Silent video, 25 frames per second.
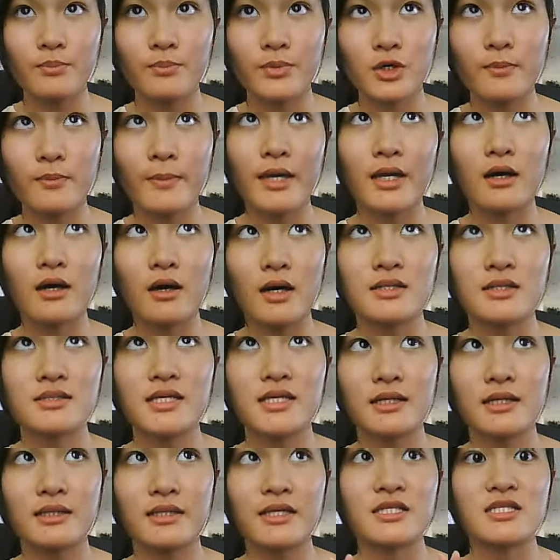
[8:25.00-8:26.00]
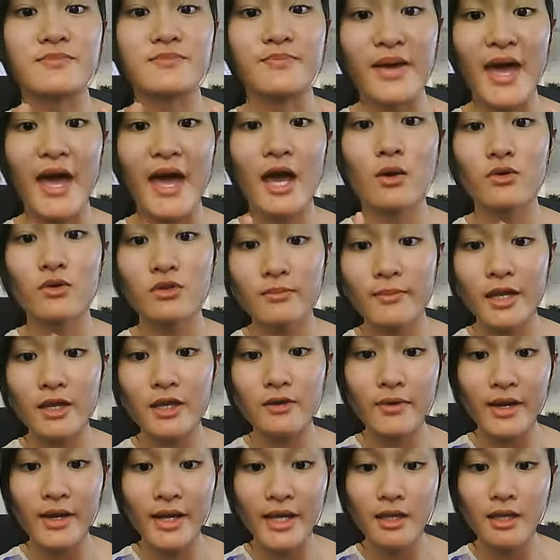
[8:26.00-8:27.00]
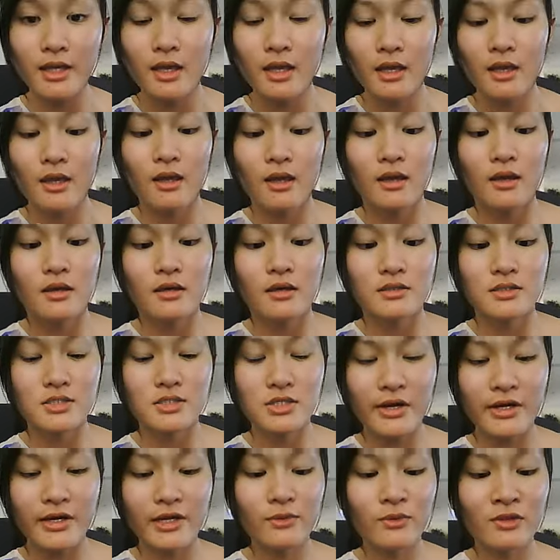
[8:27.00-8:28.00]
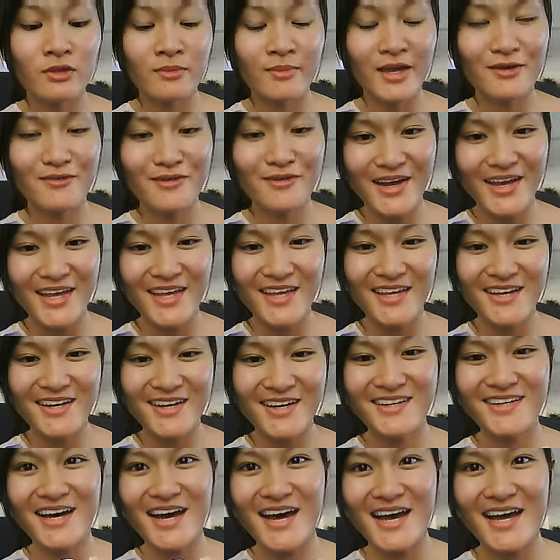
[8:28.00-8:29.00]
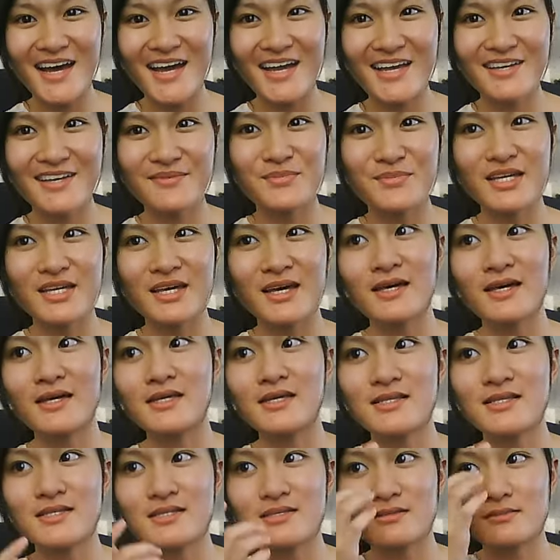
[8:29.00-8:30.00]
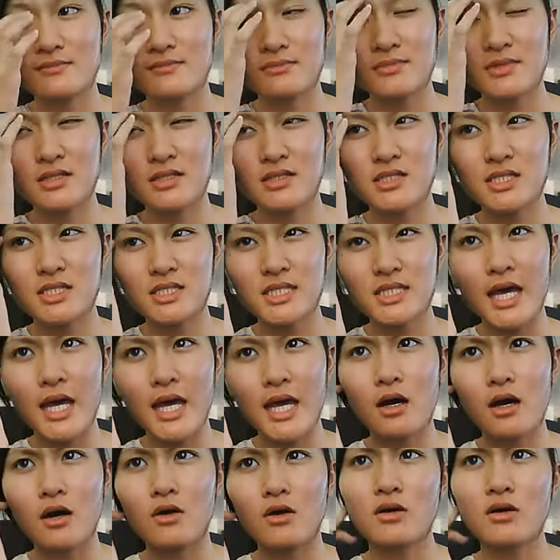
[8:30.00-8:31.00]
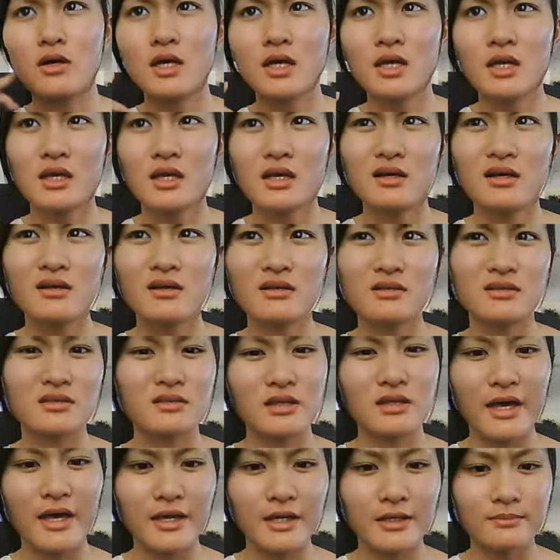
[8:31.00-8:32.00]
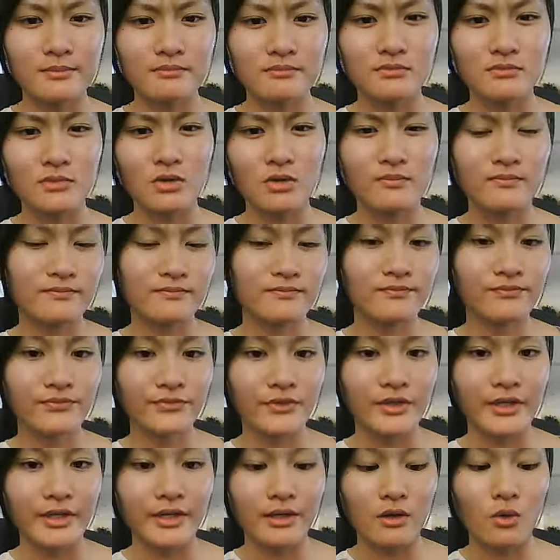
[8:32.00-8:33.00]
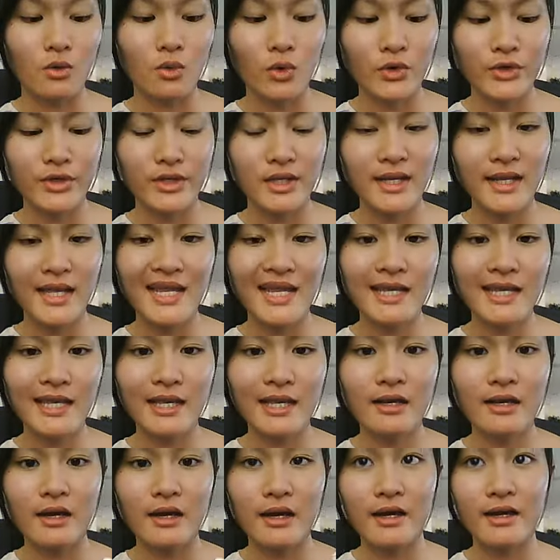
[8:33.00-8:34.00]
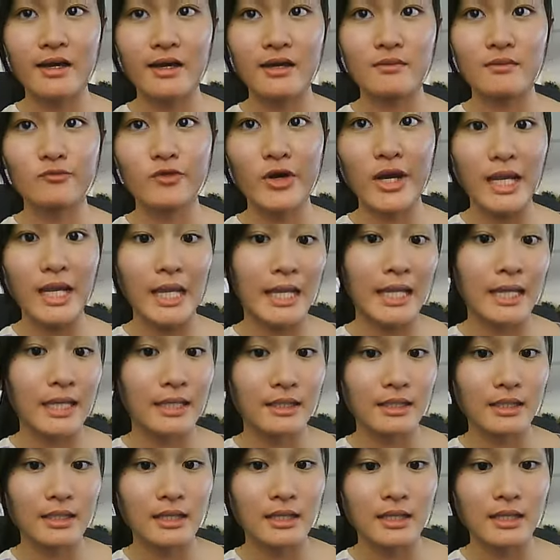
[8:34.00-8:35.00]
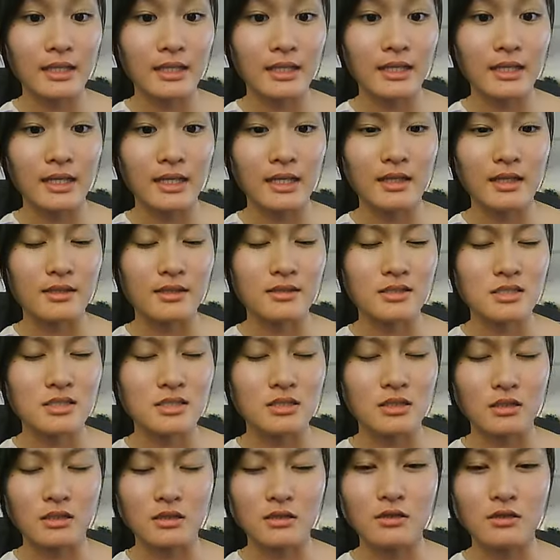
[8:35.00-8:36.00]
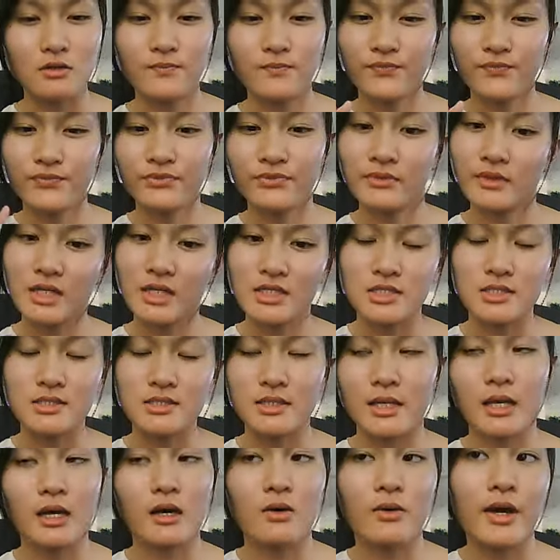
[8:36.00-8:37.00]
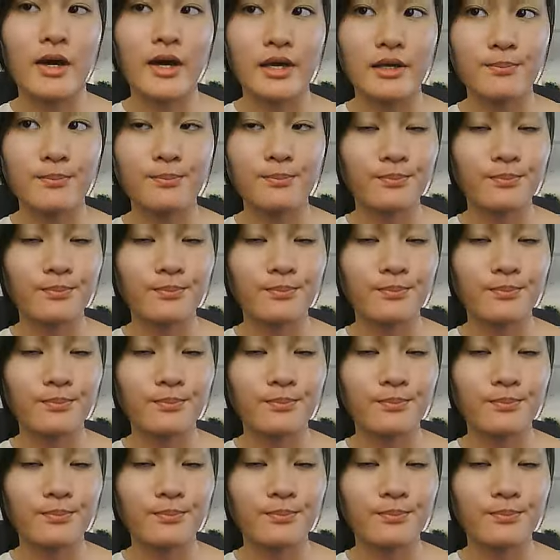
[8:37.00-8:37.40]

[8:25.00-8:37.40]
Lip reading: put my contact lens back with my right, starting with my right eye, because this is how I'm like coordinated. I'm right-handed, and so that's just how I